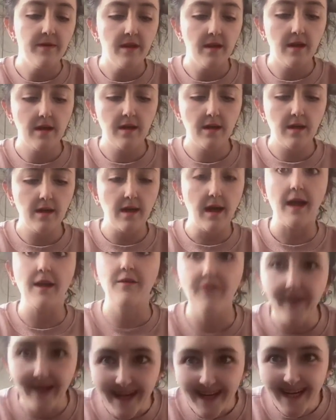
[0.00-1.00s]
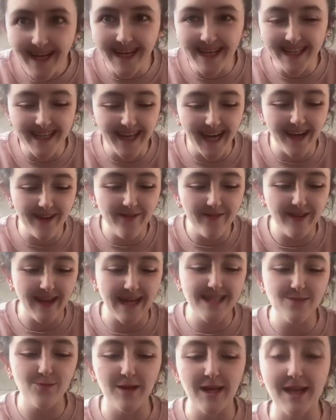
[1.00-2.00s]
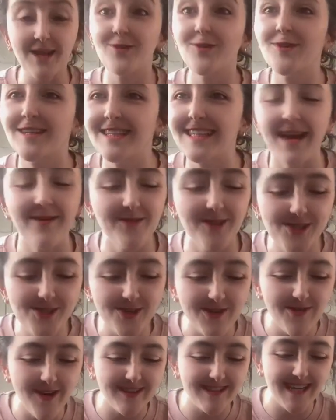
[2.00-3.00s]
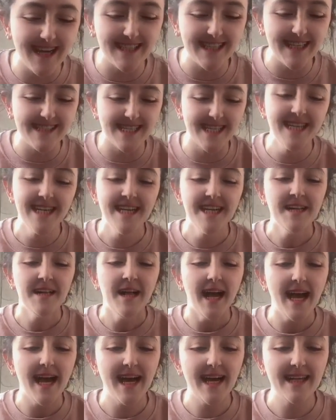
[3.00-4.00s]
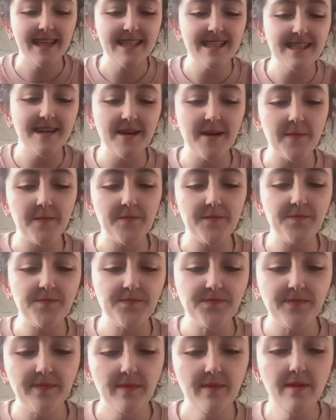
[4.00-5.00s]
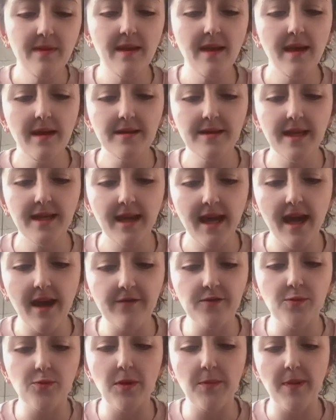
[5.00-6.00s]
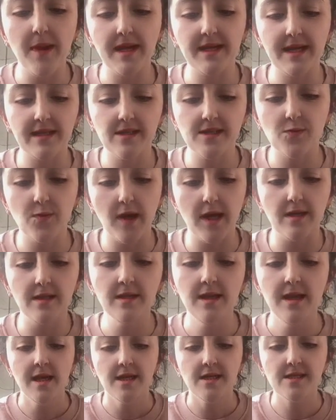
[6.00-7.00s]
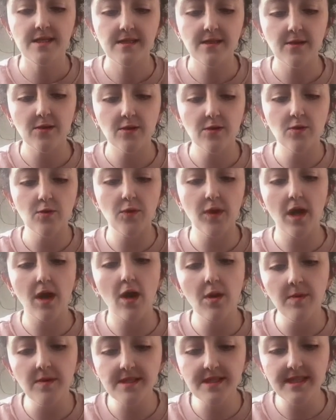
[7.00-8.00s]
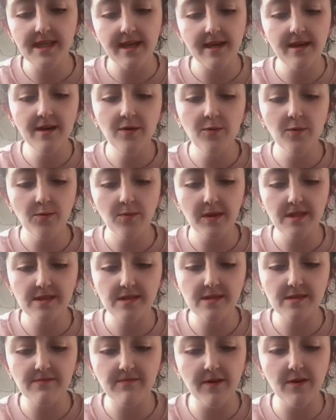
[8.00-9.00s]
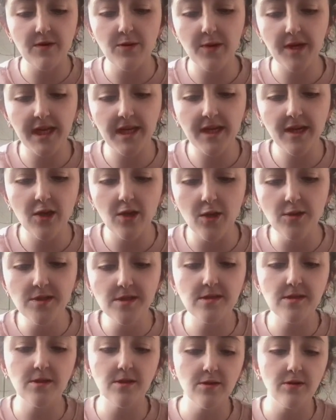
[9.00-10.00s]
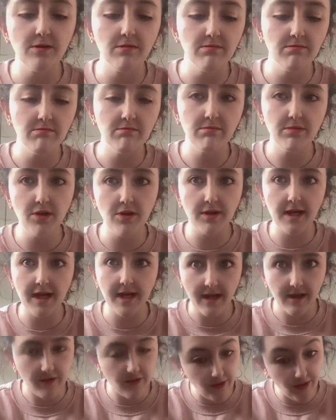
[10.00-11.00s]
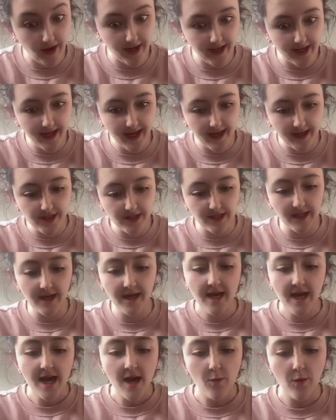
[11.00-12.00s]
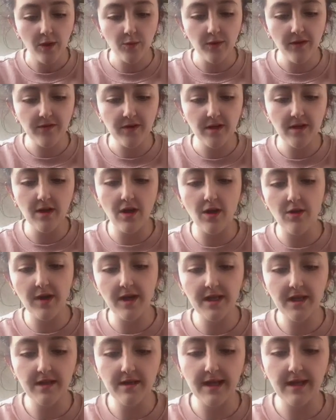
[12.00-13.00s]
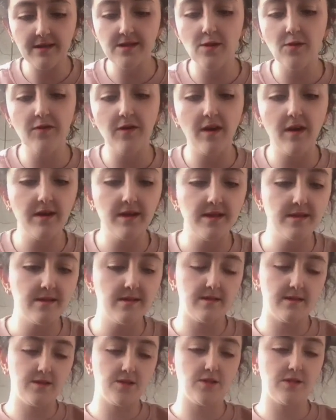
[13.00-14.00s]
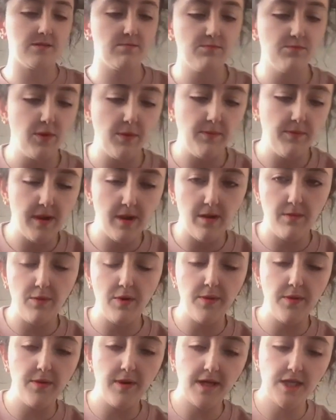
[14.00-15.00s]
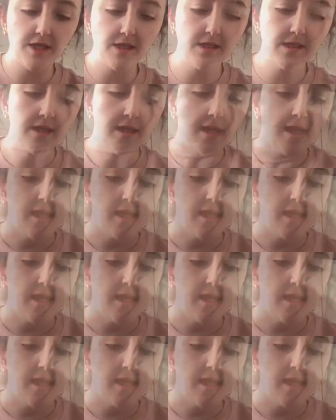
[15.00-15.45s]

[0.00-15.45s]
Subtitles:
I think, that's what I googled. I'm not sure about that either. And then I have to prepare that as well. So we are almost there. We're getting close to cooking and frying actually. What we've done already like so far is just preparations.